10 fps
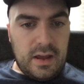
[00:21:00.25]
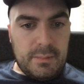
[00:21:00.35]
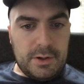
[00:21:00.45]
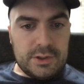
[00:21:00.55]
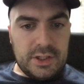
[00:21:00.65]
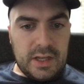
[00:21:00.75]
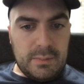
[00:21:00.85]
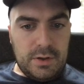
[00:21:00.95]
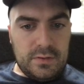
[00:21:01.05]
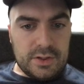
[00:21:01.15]
emoji name
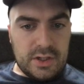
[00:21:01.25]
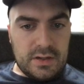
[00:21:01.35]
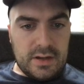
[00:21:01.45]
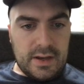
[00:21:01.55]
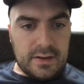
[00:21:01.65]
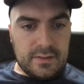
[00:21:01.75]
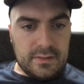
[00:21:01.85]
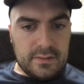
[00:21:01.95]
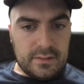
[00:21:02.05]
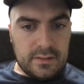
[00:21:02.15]
usage index.